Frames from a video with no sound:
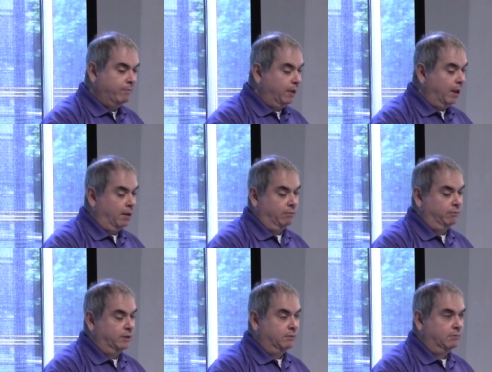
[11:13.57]
Now,
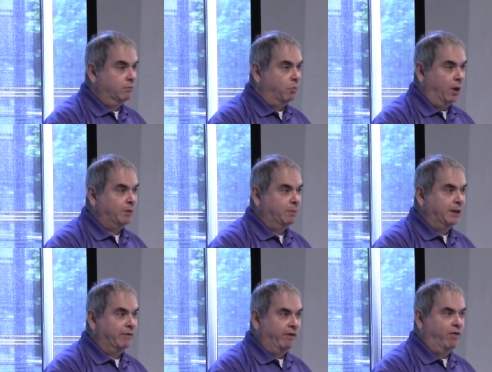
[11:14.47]
white
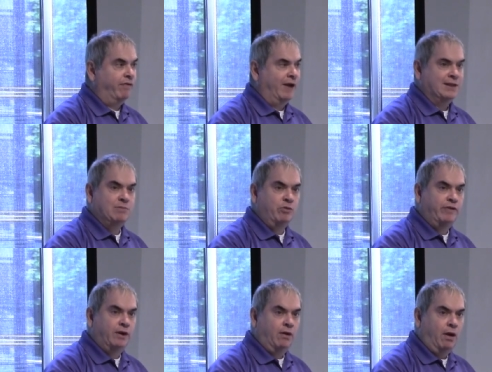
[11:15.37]
played a very fast move
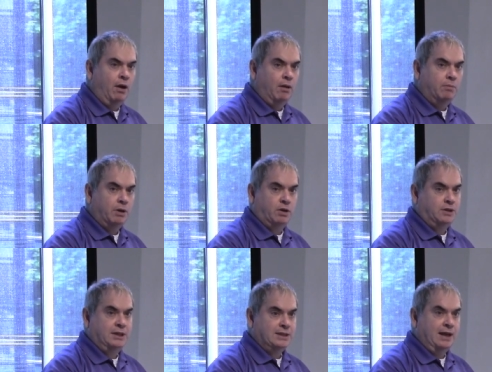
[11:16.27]
here because
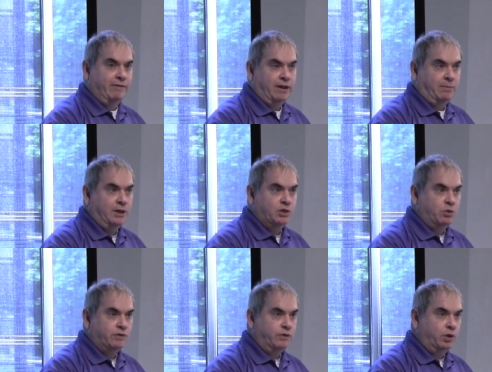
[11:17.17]
he doesn't have that many
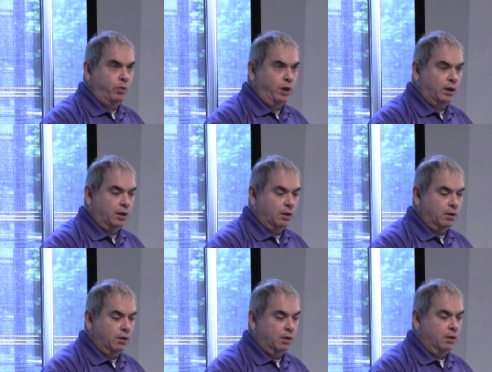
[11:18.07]
squares for the queen.
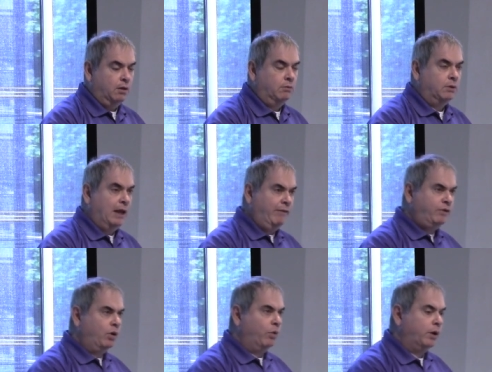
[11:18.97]
You have
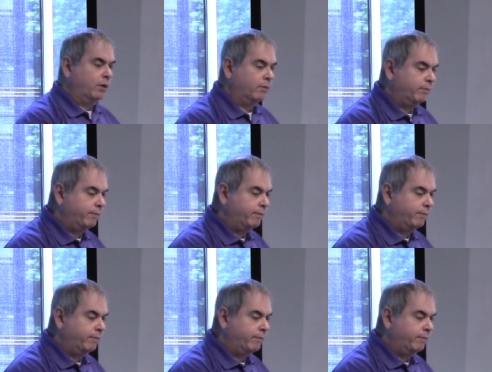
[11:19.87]
to go here.